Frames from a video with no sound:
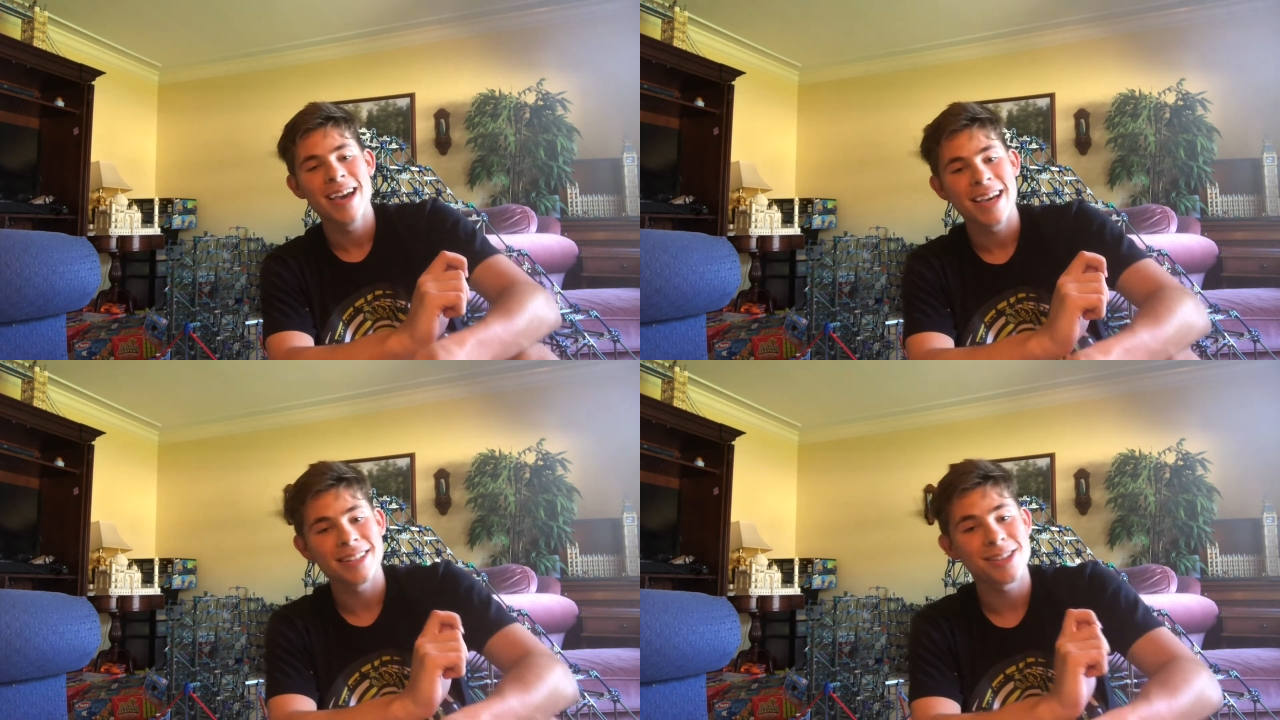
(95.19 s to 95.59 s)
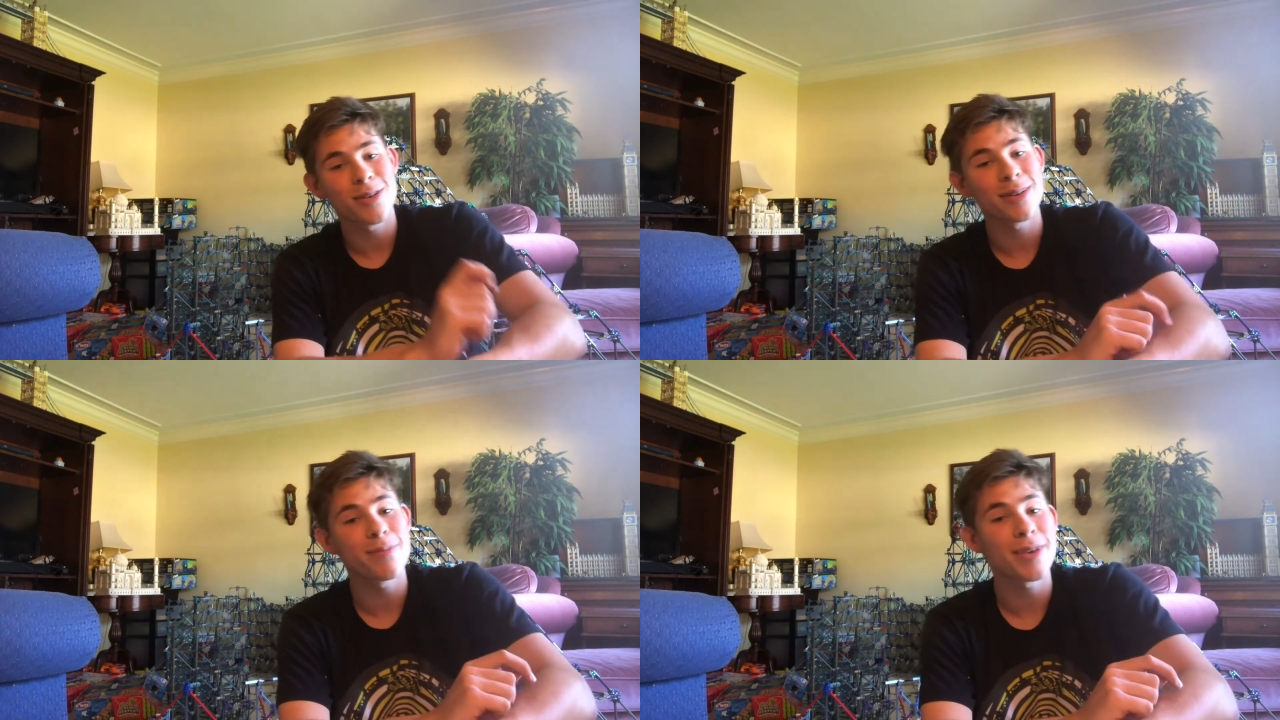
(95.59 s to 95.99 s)
it's
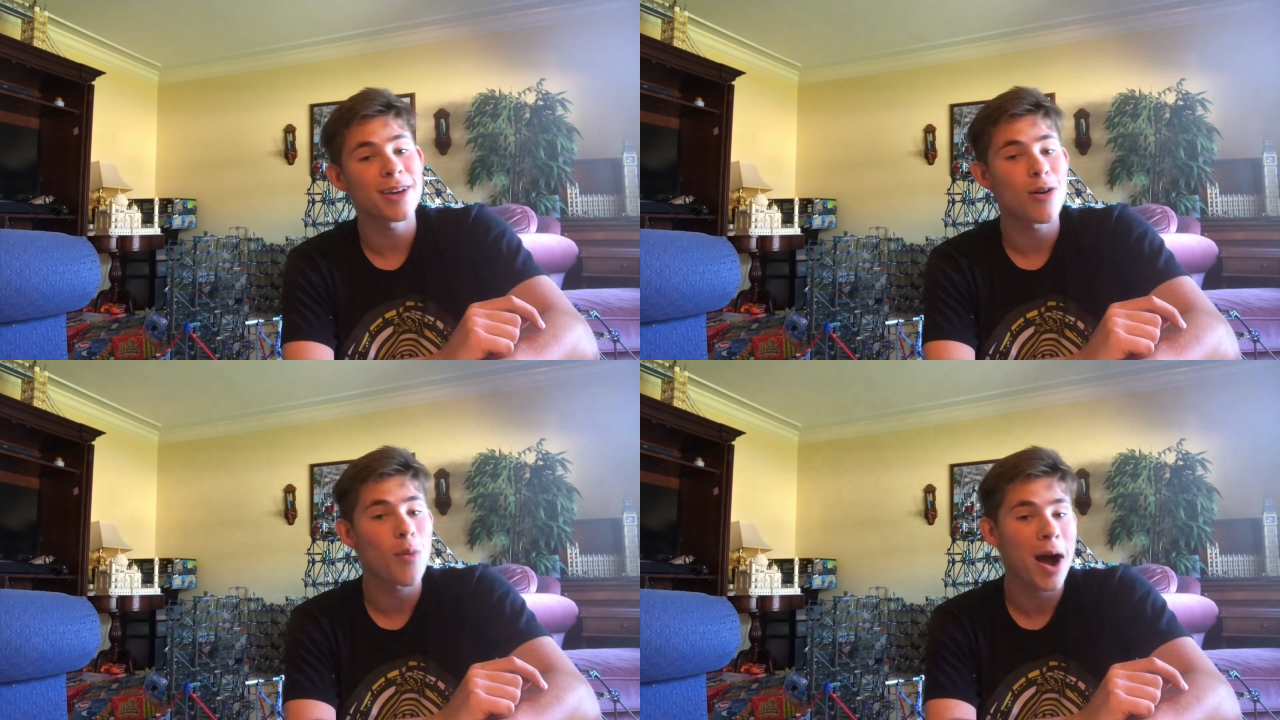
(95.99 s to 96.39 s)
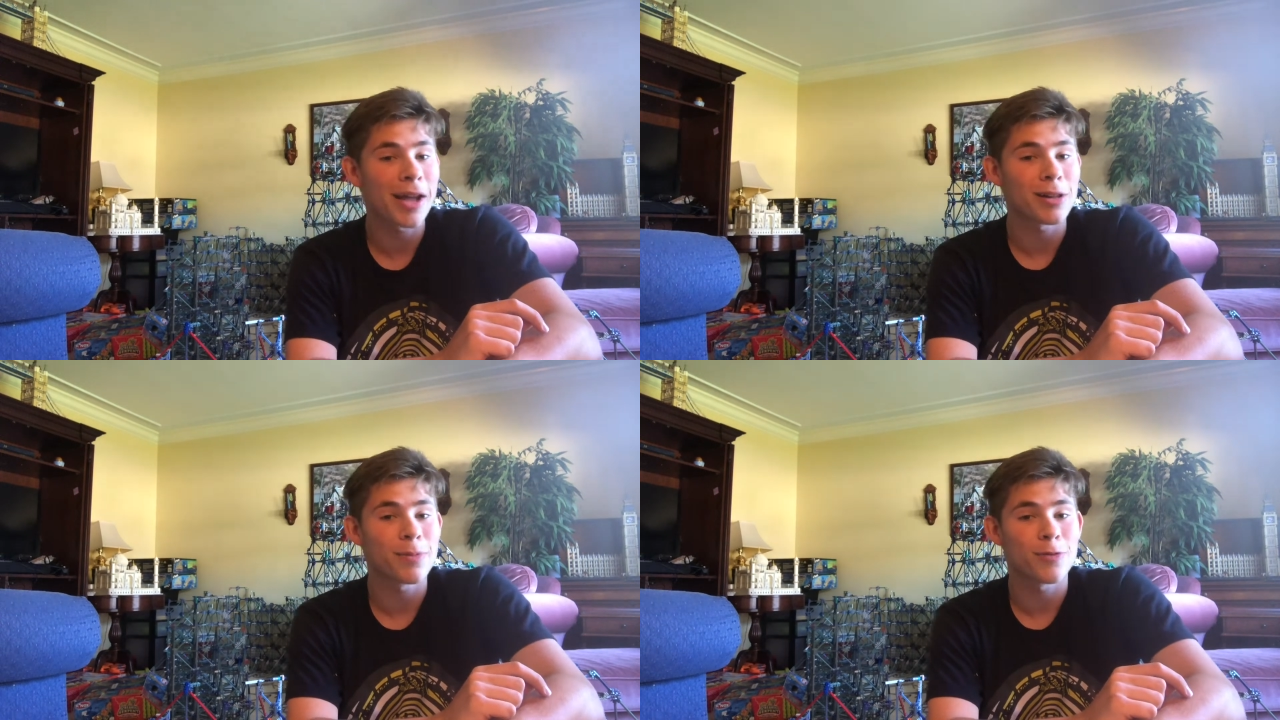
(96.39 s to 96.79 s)
going to be a
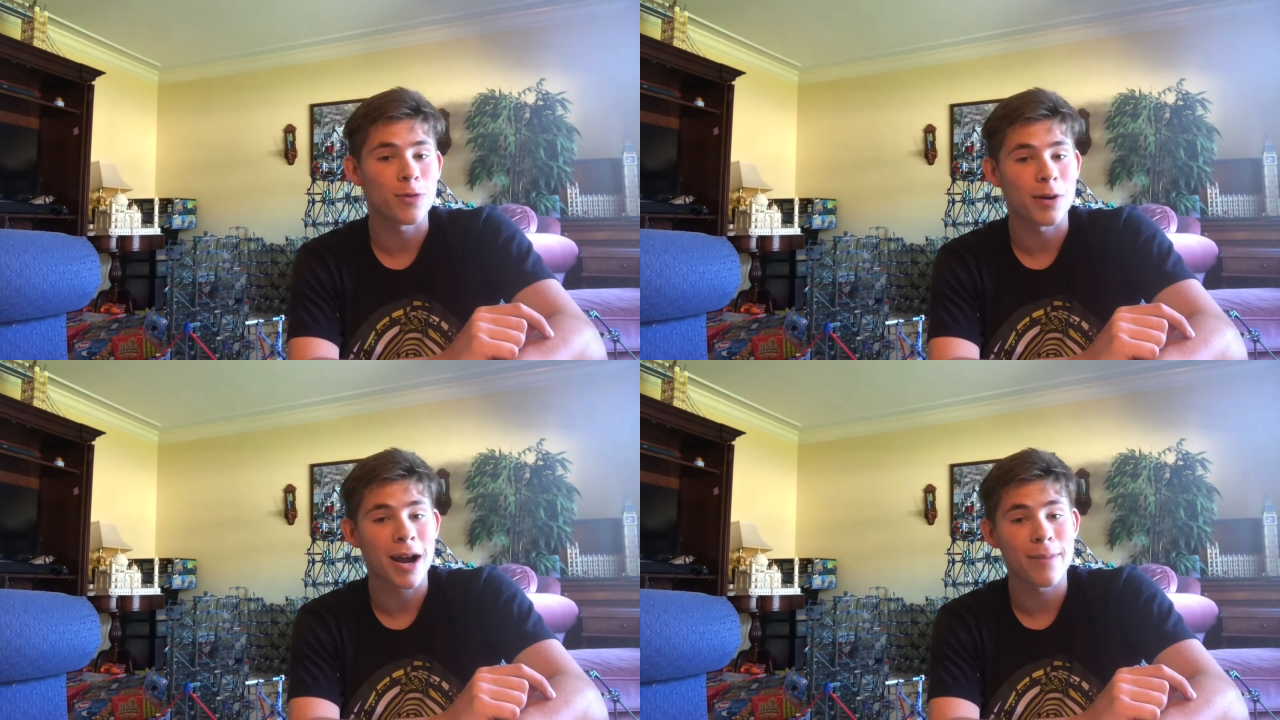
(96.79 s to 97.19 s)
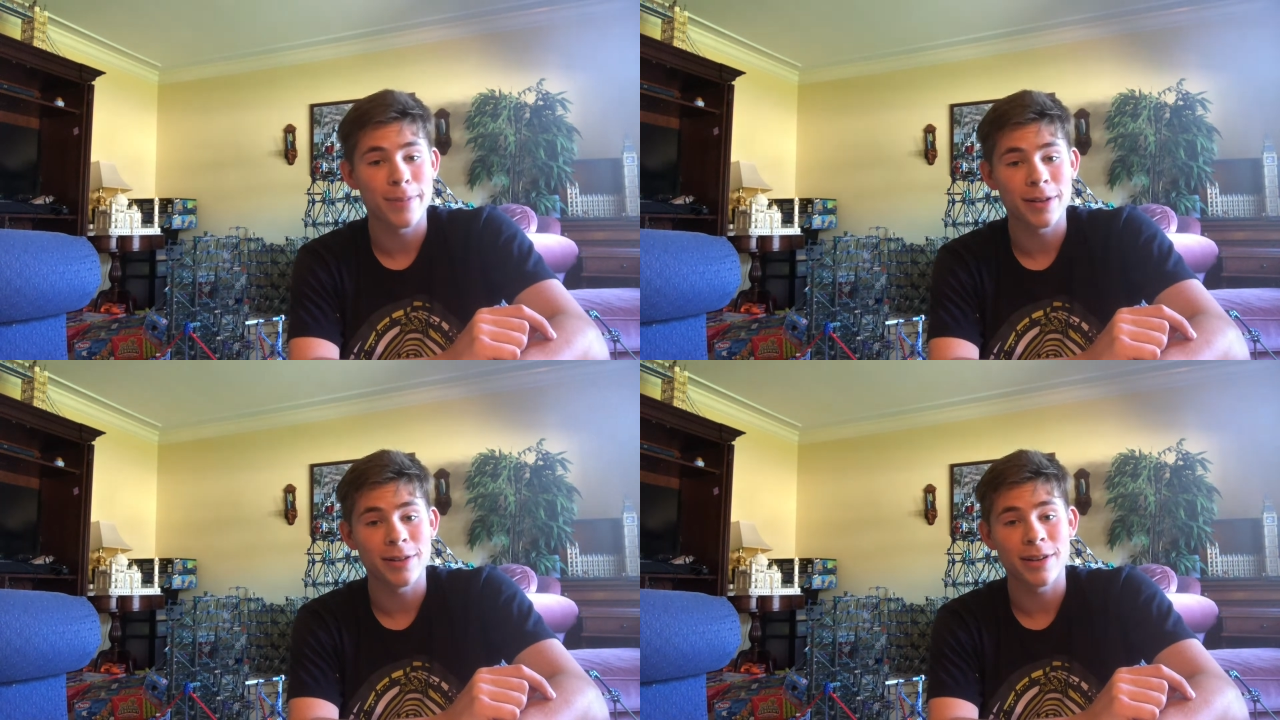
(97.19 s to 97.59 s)
while before I
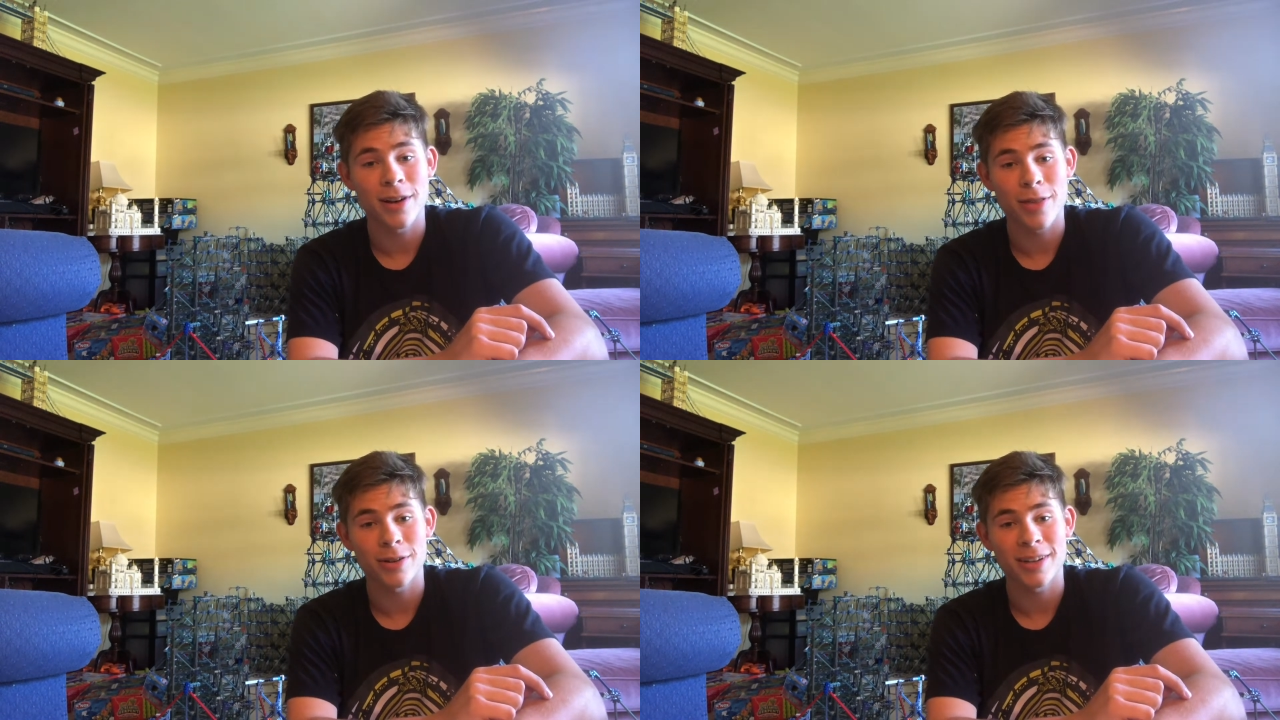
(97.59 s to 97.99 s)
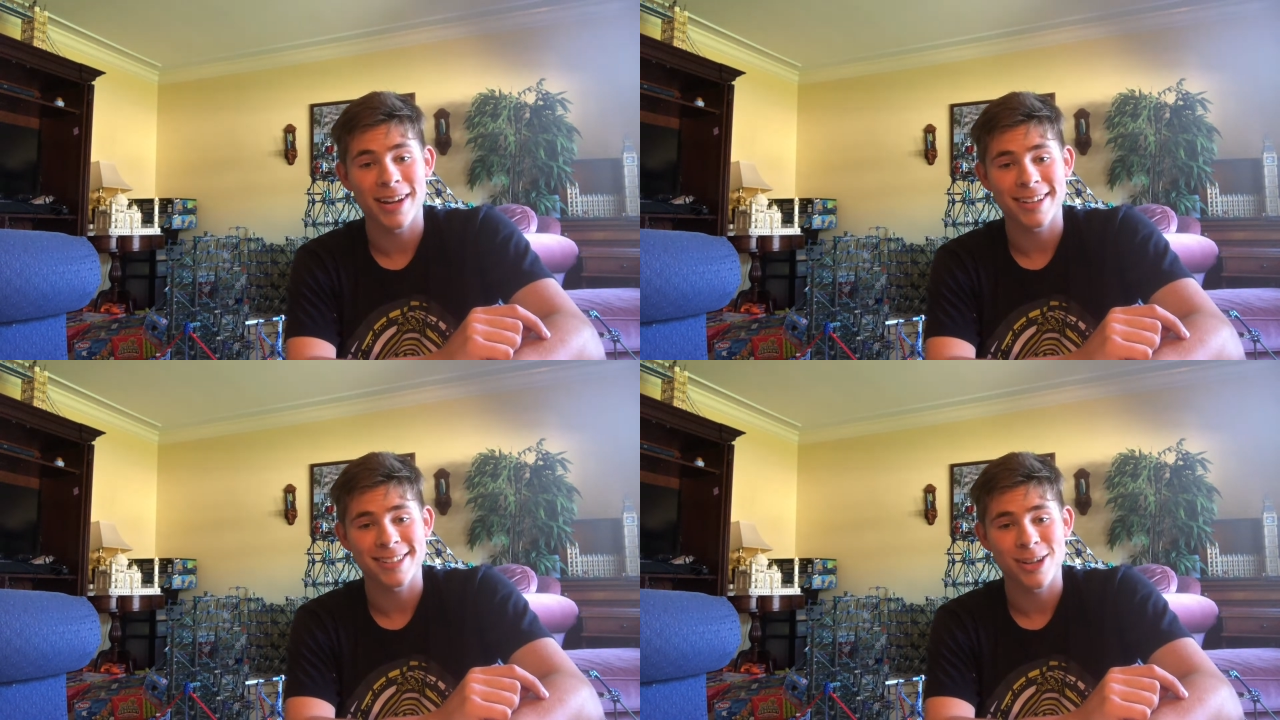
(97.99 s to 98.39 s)
build another
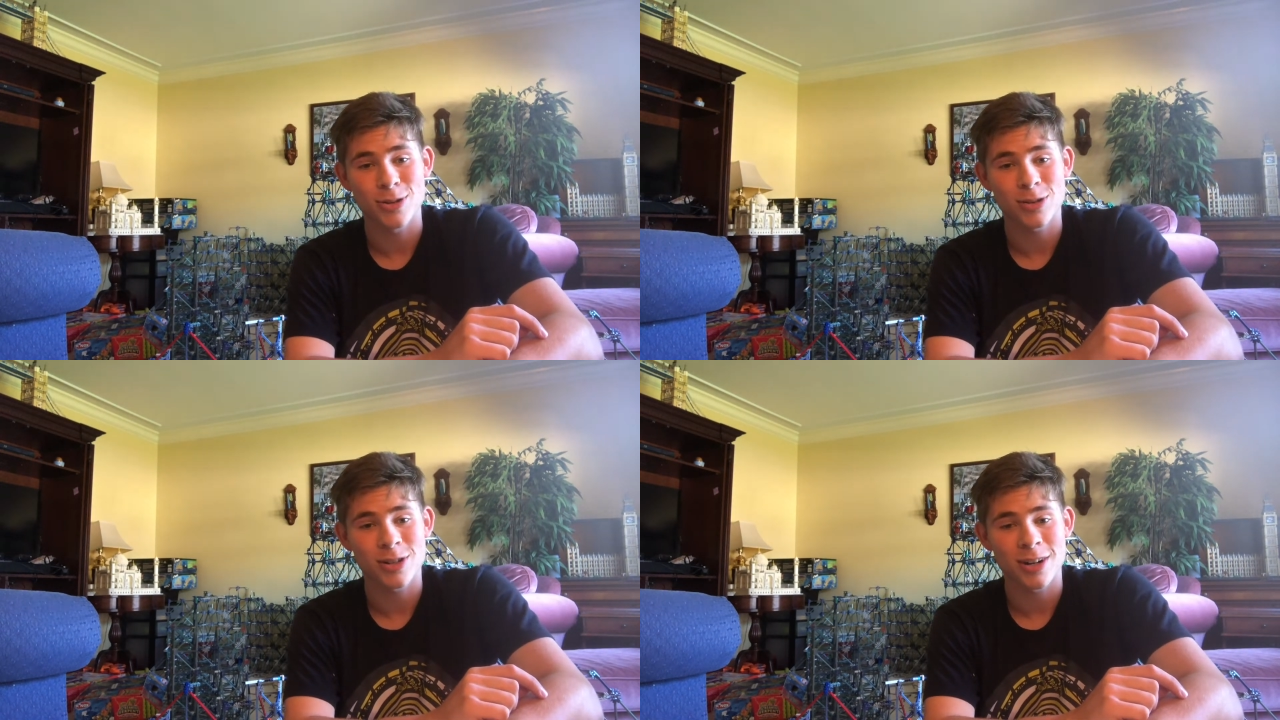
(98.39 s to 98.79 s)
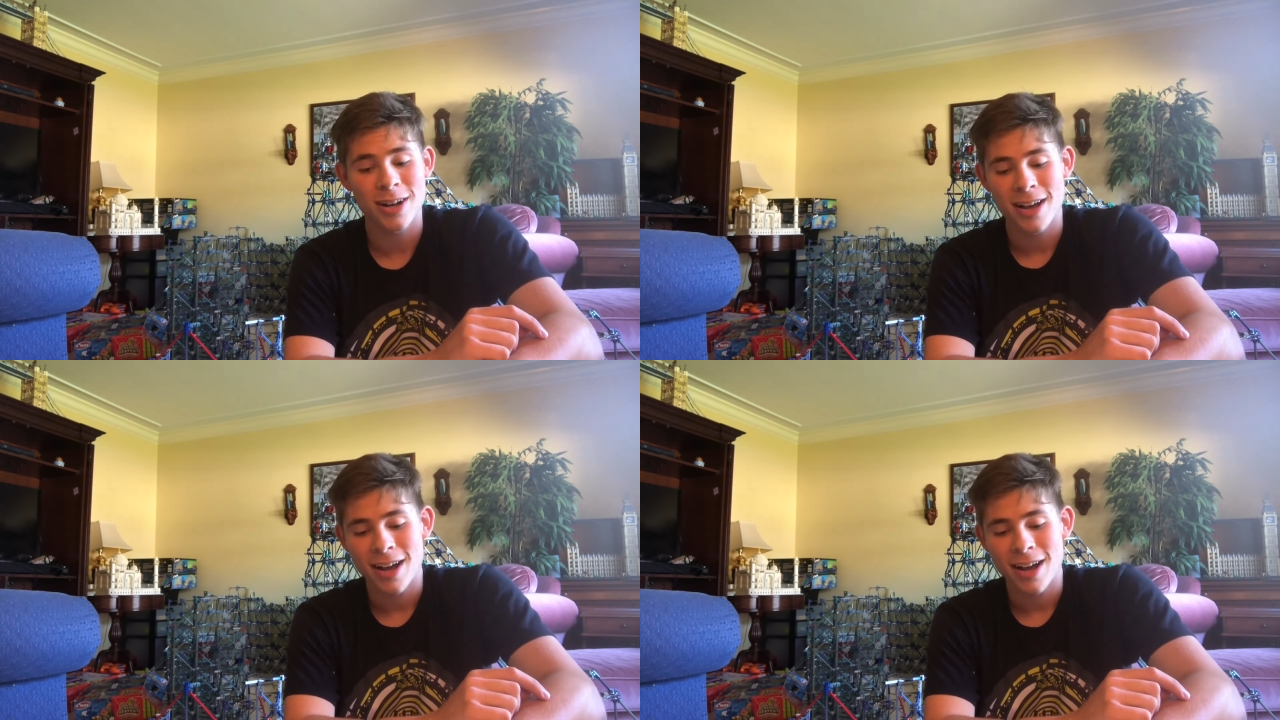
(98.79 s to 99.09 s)
K'nex coaster.